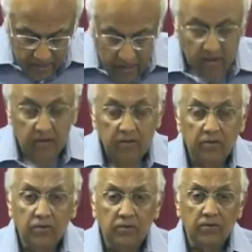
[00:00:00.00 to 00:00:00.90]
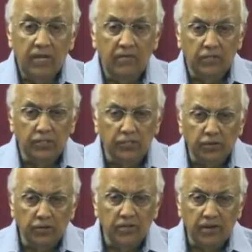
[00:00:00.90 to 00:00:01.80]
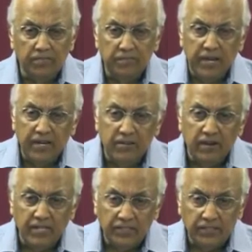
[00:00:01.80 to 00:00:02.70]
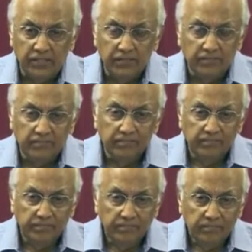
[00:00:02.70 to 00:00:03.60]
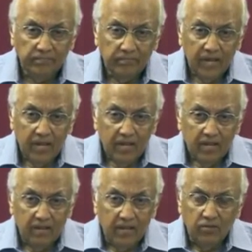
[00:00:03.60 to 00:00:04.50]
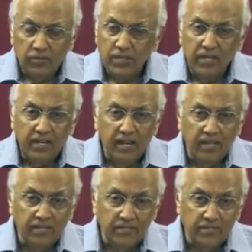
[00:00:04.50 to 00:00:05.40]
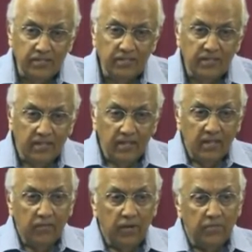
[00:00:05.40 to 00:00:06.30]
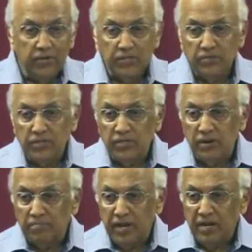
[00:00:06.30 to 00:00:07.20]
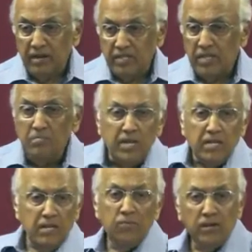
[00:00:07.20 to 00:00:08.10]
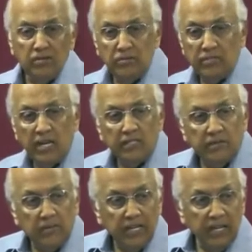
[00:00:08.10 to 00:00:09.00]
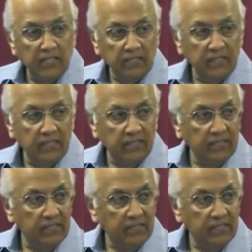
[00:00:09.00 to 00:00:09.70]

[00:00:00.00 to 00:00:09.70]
And you know, he was so gripped by Christ. And in those early days, when a person was gripped by Christ, he immediately wanted to go and tell somebody else.